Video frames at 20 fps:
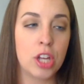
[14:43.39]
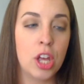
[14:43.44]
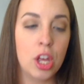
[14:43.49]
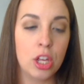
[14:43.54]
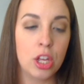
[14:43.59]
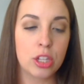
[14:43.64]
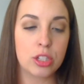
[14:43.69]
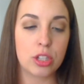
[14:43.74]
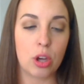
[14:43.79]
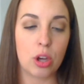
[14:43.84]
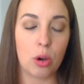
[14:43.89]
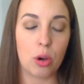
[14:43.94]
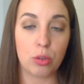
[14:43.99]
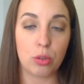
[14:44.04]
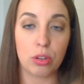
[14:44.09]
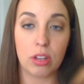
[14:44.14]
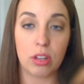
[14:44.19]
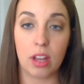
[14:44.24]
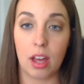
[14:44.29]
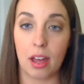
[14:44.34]
So
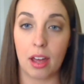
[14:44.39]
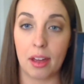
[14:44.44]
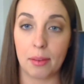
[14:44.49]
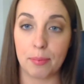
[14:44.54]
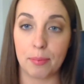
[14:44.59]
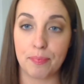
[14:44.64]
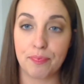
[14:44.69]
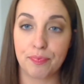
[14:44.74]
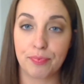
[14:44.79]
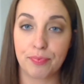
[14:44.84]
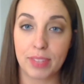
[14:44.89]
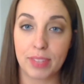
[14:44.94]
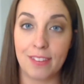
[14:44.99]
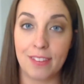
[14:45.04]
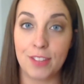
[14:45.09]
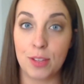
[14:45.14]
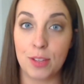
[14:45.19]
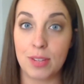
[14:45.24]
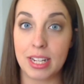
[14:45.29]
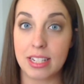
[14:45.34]
if
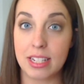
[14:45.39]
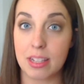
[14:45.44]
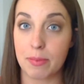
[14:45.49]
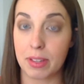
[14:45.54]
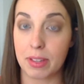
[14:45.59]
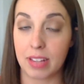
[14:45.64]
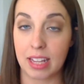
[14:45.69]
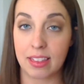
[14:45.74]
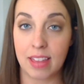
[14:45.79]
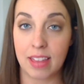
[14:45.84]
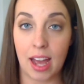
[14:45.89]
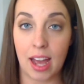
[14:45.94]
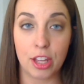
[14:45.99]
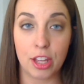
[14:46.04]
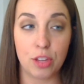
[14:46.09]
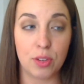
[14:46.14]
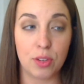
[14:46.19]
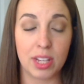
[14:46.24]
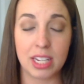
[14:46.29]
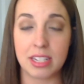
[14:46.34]
you need something like that, you
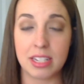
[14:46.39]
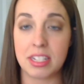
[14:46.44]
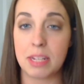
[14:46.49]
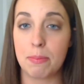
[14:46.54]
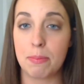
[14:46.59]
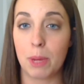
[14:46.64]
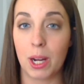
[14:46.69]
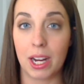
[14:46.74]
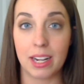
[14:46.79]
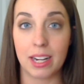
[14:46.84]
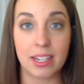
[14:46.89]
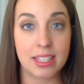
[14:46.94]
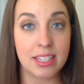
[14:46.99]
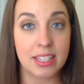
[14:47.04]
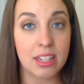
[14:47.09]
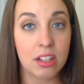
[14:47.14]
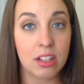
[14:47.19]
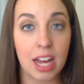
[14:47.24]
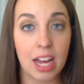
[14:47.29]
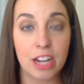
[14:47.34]
can depot
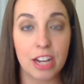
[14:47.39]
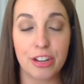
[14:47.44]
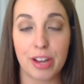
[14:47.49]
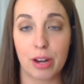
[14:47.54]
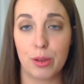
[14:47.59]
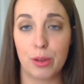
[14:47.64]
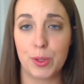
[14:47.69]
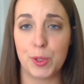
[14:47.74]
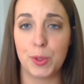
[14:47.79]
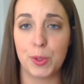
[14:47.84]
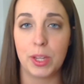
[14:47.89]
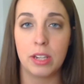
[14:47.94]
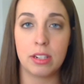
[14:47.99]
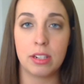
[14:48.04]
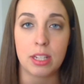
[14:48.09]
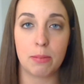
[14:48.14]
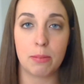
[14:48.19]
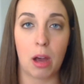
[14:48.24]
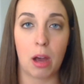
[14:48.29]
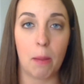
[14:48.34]
single eyeshadows, you can
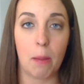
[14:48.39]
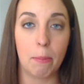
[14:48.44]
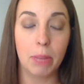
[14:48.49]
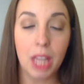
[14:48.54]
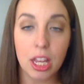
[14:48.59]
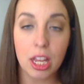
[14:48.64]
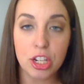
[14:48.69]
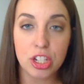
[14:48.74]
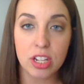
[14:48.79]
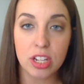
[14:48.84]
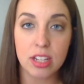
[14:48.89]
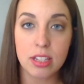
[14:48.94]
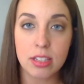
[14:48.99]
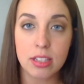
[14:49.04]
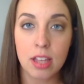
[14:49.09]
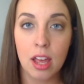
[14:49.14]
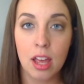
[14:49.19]
depot blushes,